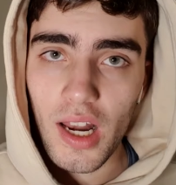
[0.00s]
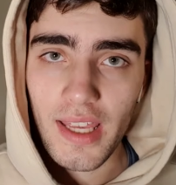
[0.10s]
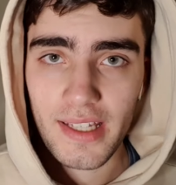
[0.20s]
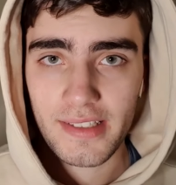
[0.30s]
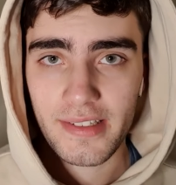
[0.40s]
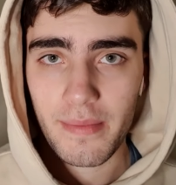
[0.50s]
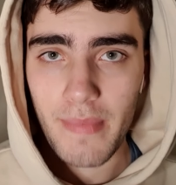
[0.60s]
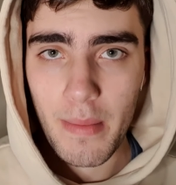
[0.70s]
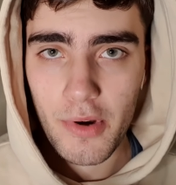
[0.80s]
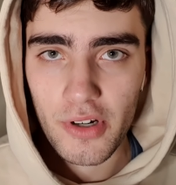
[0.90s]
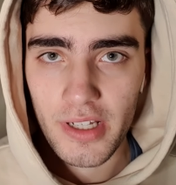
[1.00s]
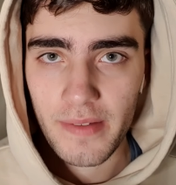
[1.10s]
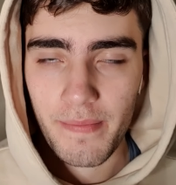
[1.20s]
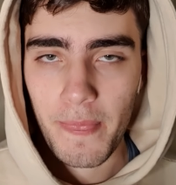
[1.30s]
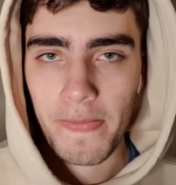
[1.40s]
earliest memory?
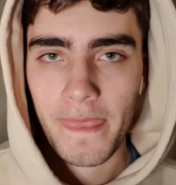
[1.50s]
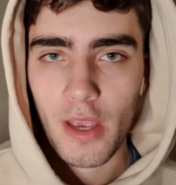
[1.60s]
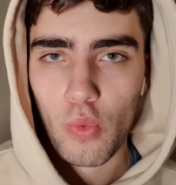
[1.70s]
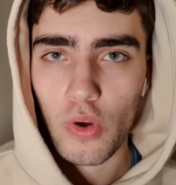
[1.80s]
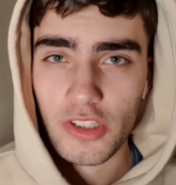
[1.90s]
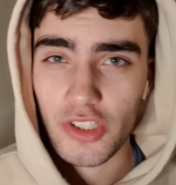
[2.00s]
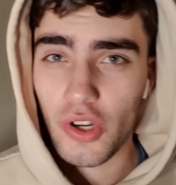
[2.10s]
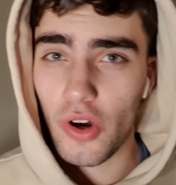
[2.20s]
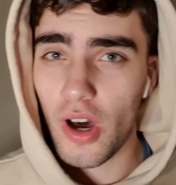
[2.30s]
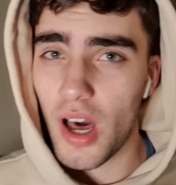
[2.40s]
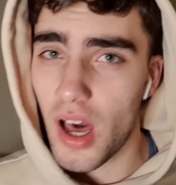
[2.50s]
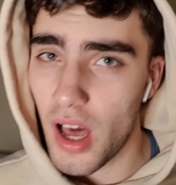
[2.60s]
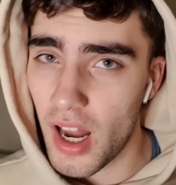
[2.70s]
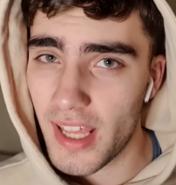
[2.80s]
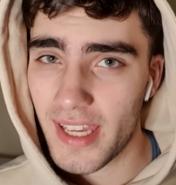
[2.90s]
What's your
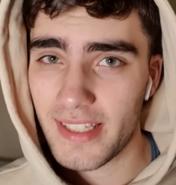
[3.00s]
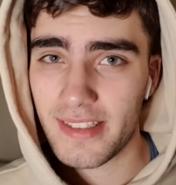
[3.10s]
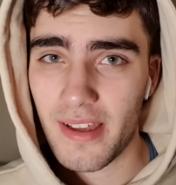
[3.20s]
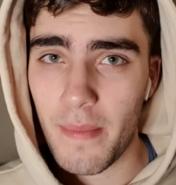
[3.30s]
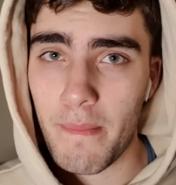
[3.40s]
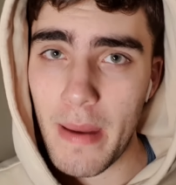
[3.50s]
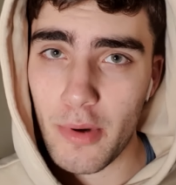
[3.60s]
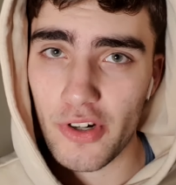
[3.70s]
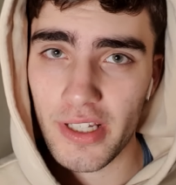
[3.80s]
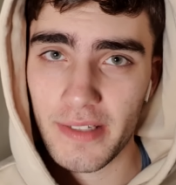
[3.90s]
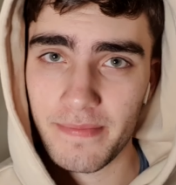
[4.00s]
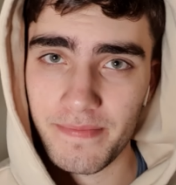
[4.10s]
earliest memory?